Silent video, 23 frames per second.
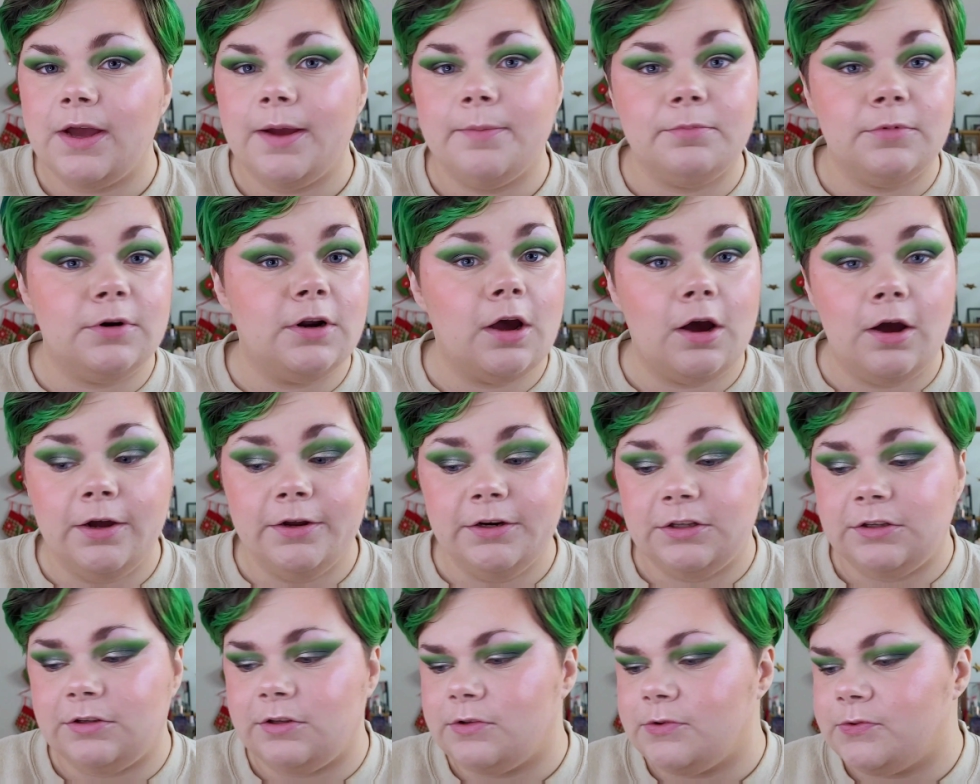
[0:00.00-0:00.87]
I'm
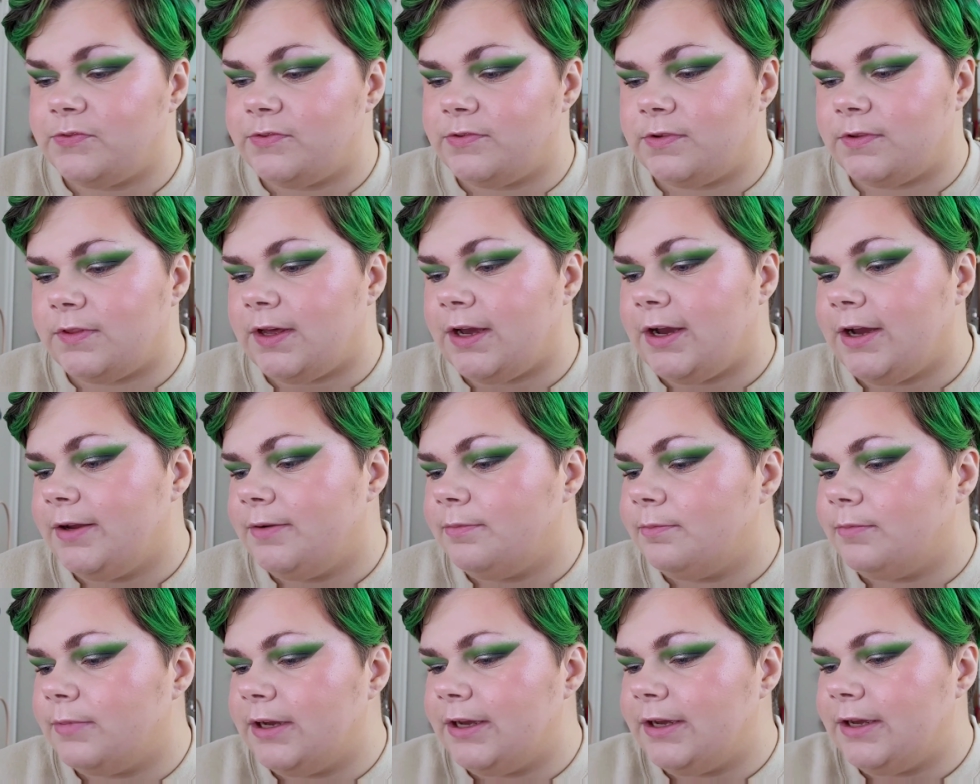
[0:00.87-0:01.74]
not used to
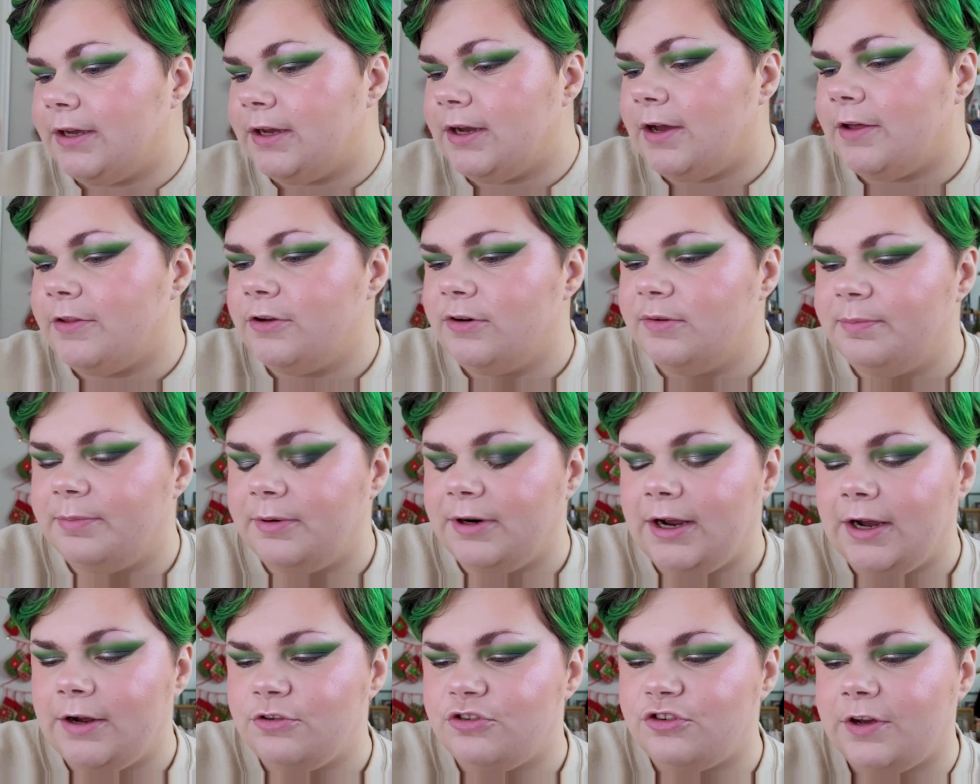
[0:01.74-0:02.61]
that. My other
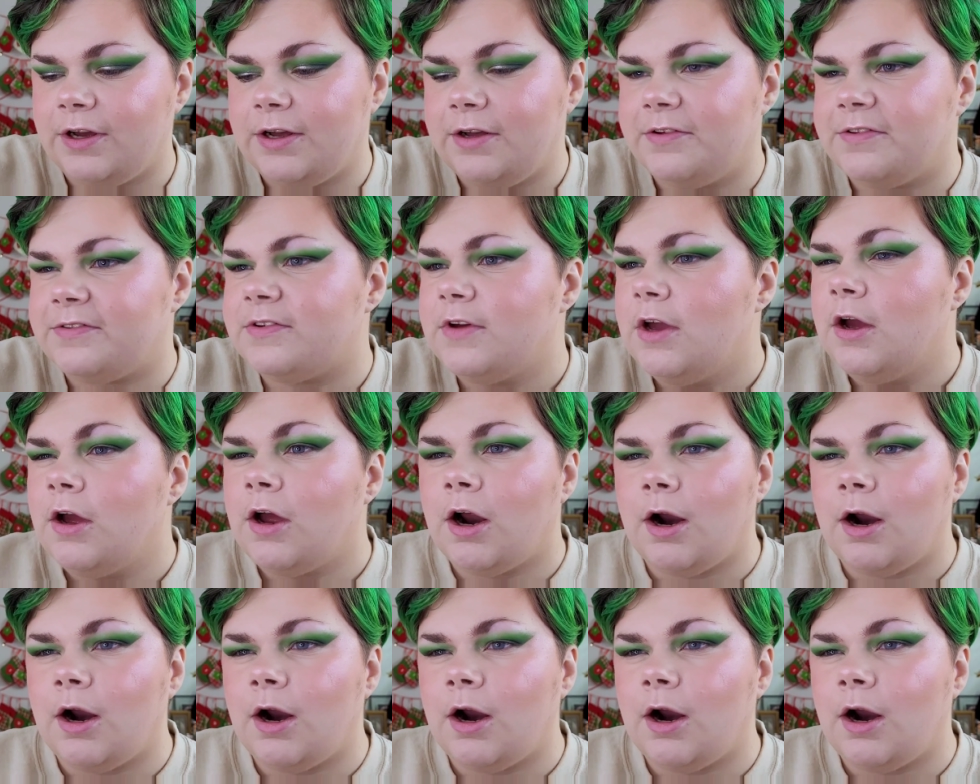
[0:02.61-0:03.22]
brow gels